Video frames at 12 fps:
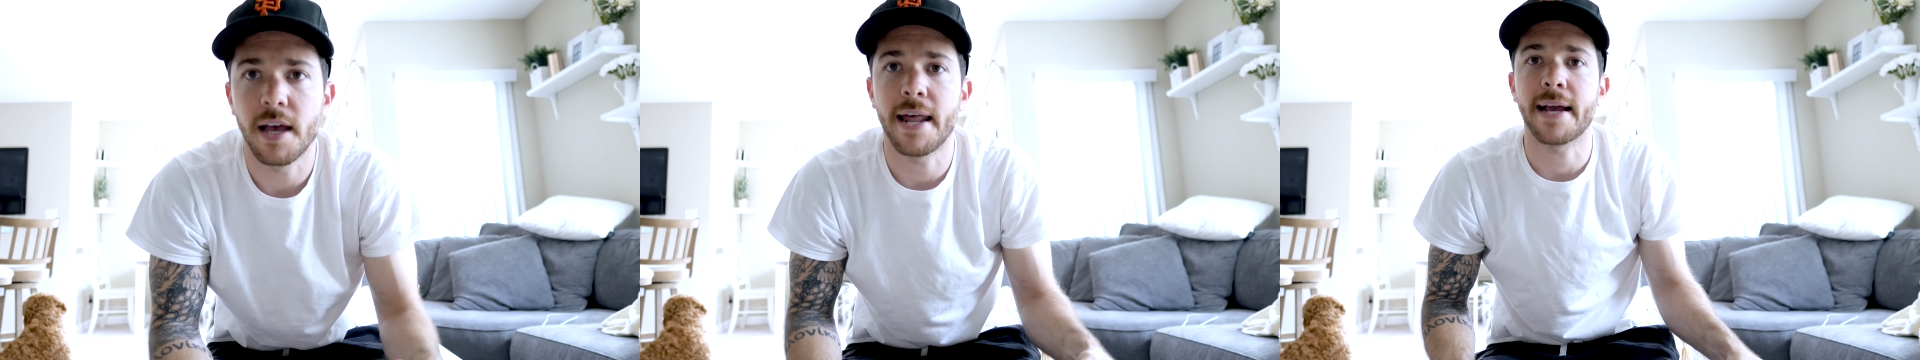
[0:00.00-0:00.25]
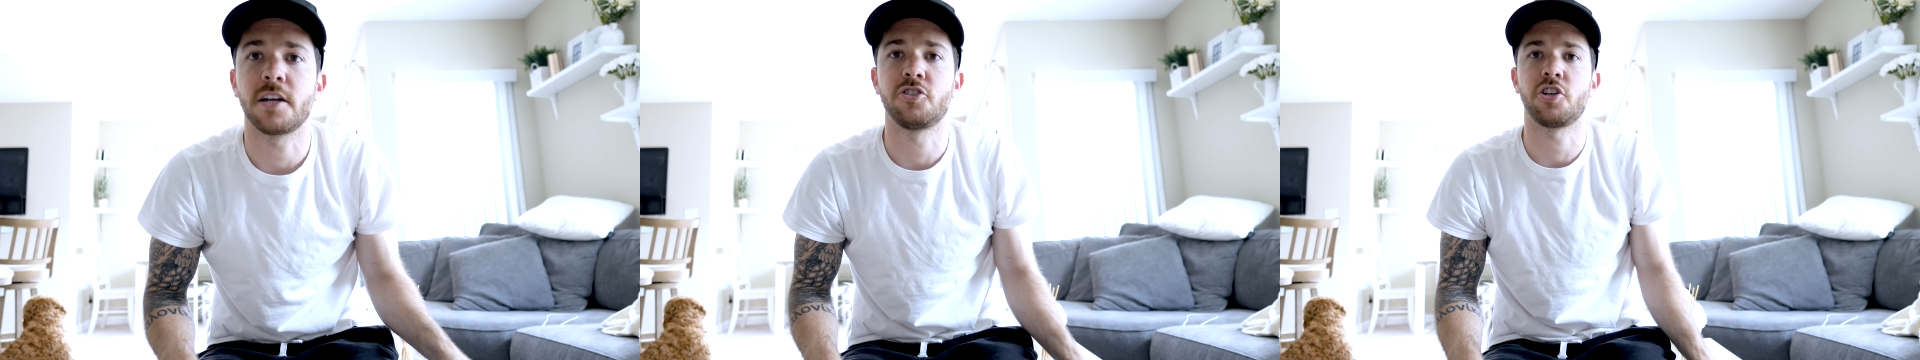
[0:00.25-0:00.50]
And I
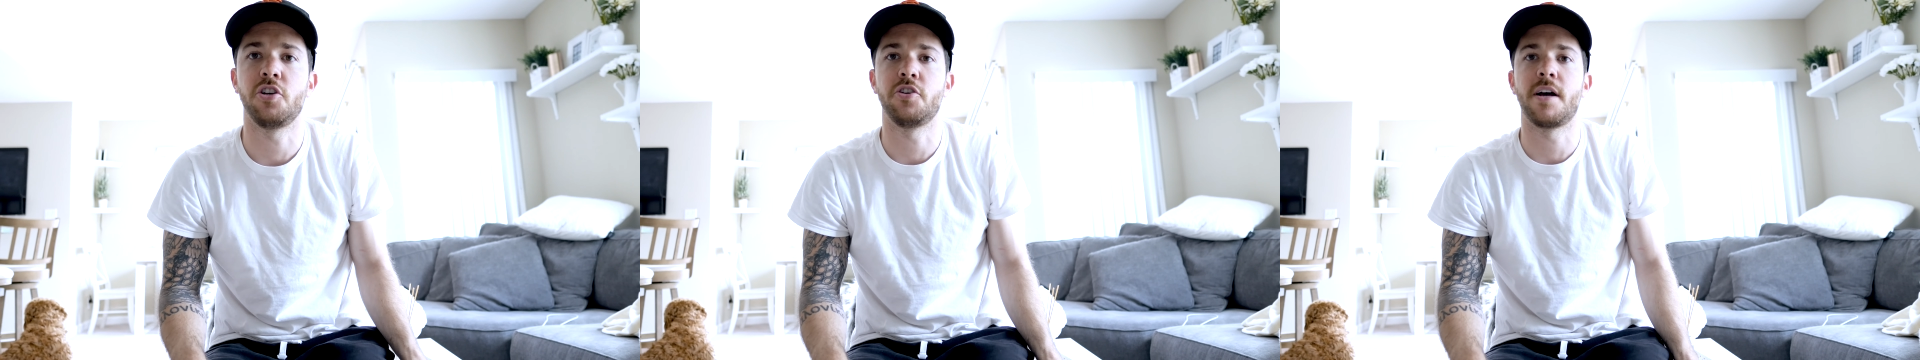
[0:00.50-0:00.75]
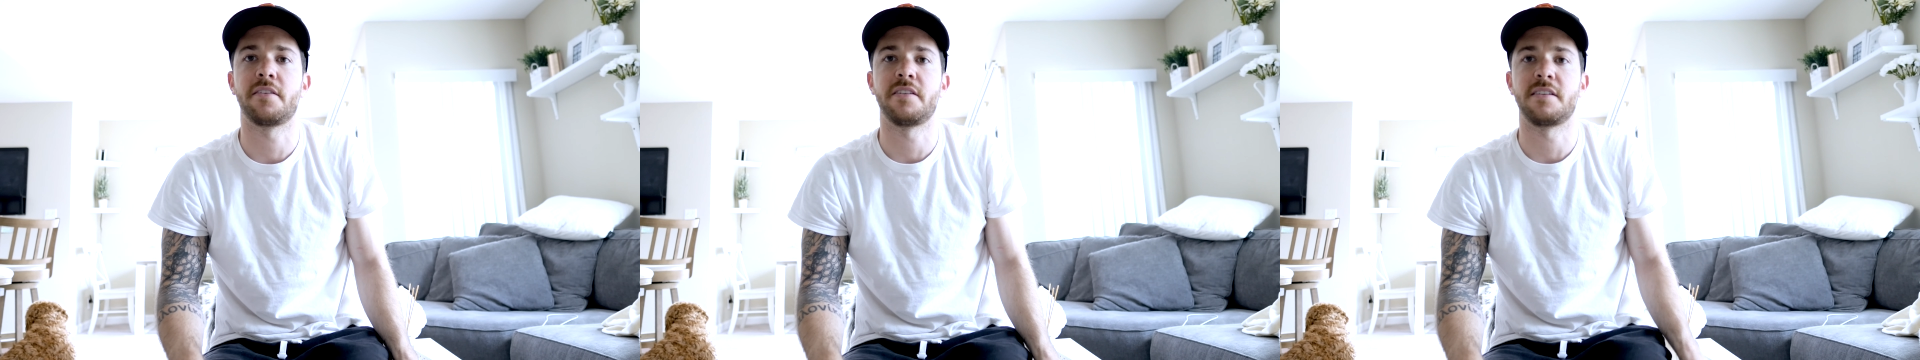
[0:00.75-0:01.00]
can show you
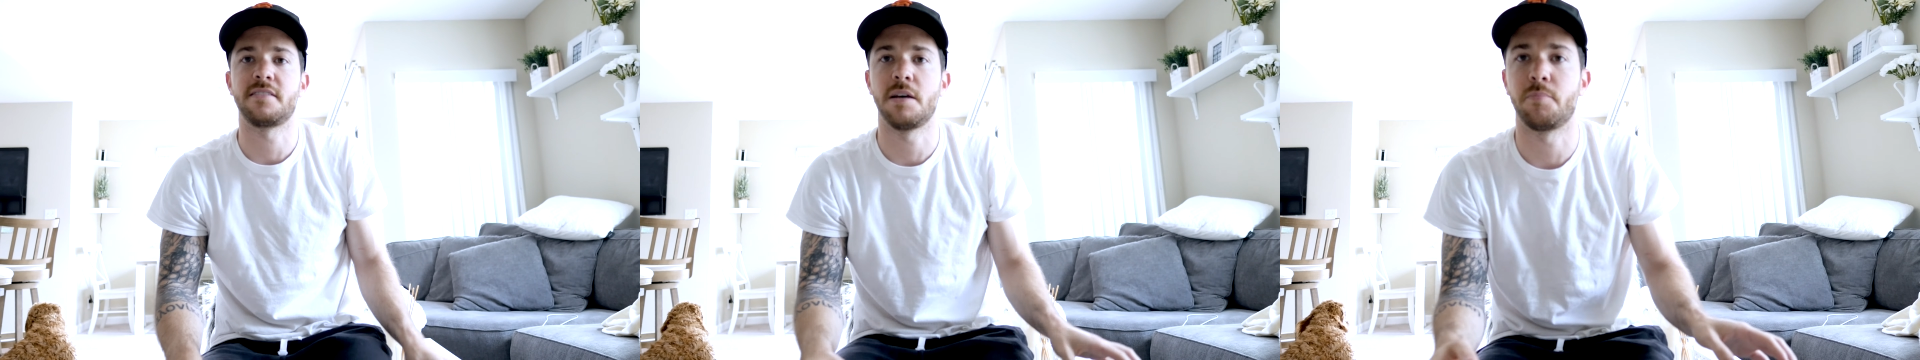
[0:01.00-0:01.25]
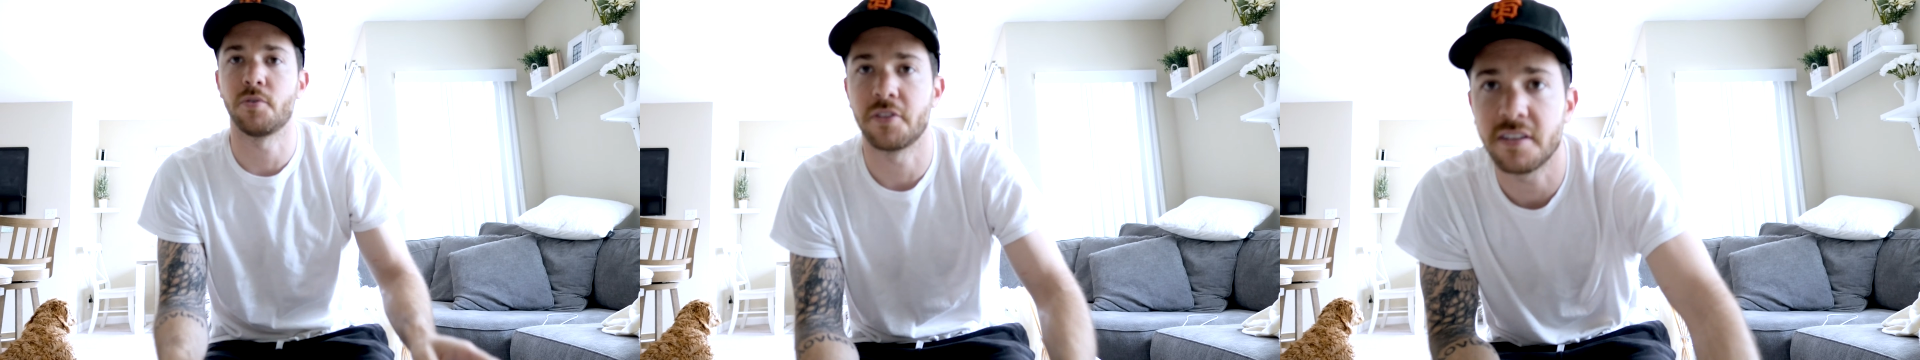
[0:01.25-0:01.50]
guys an
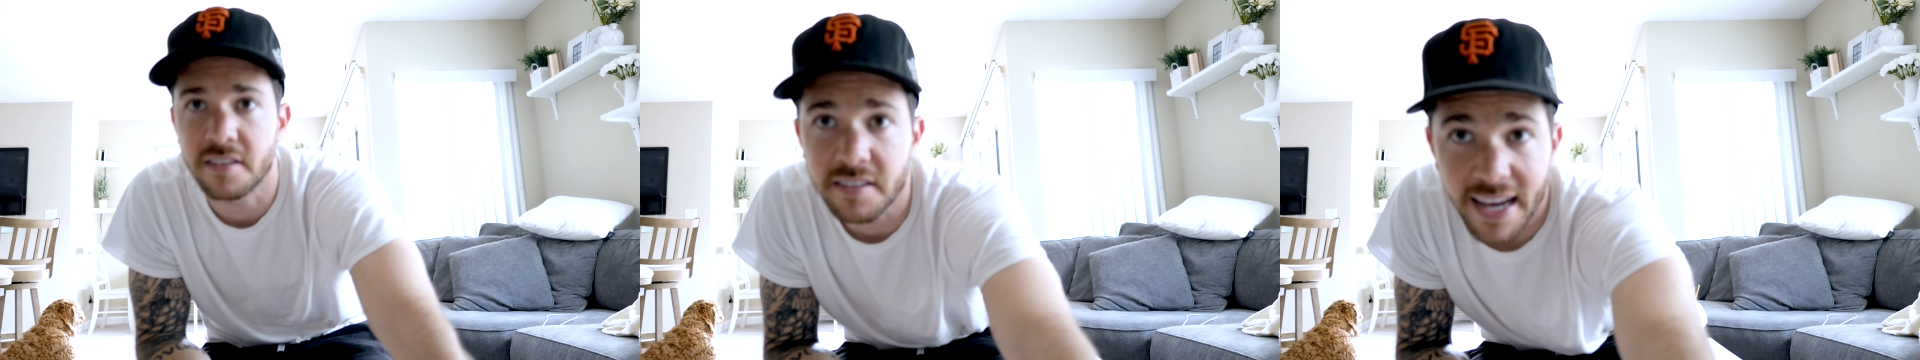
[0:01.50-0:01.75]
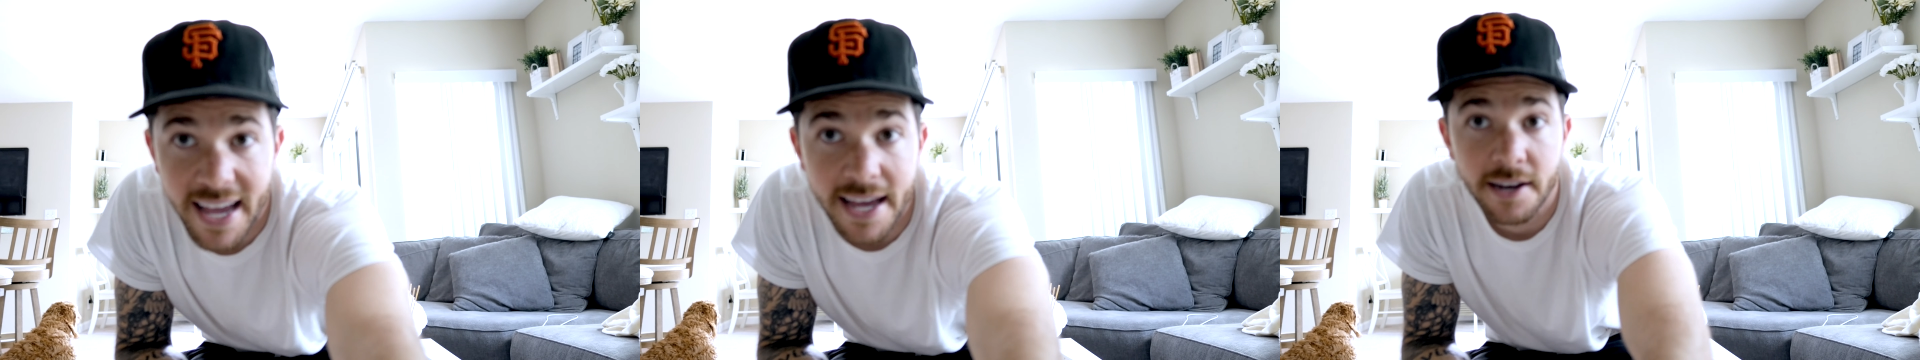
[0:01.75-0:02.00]
example. This is a
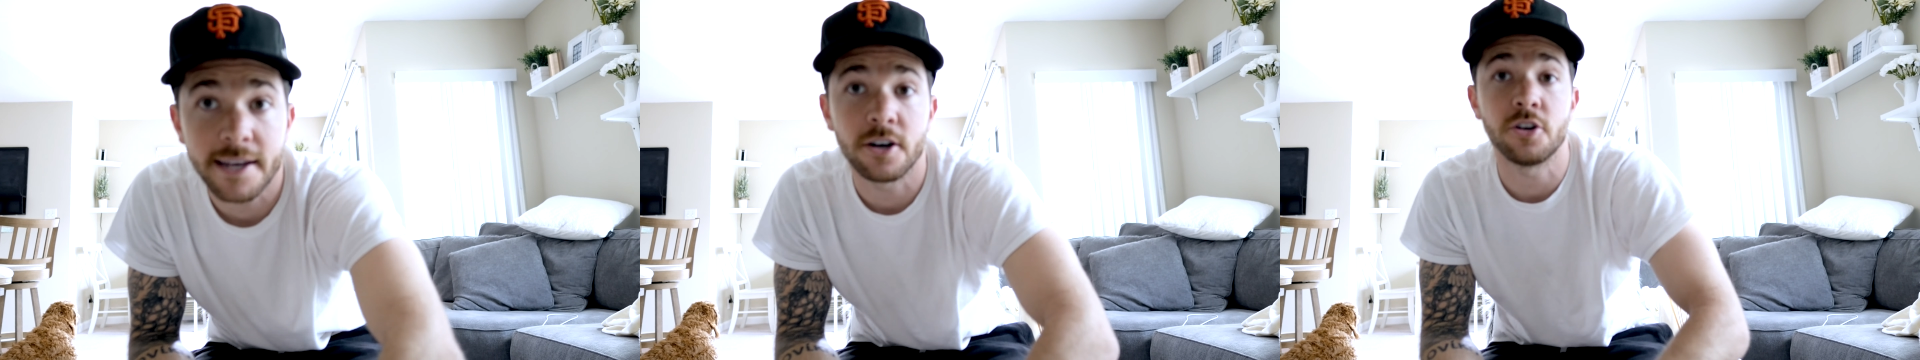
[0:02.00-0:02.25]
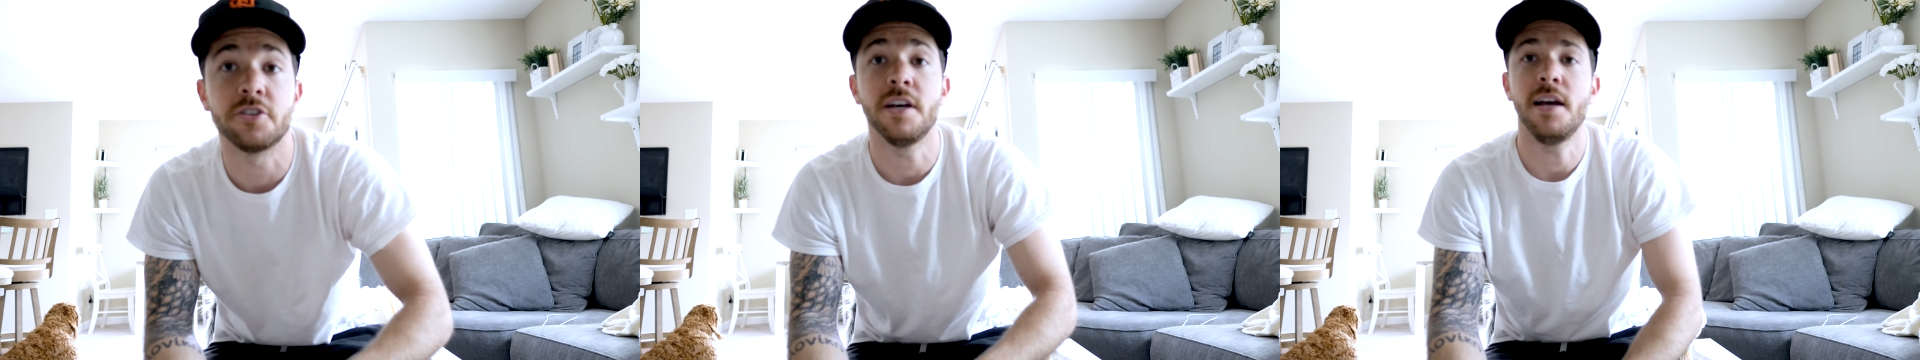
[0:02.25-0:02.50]

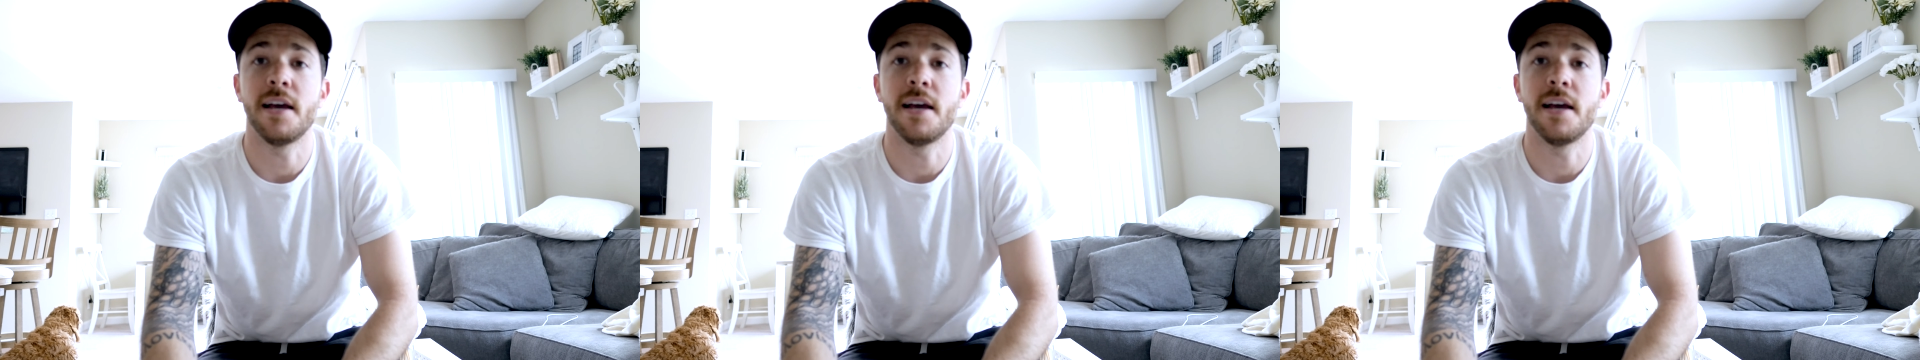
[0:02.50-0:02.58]
handheld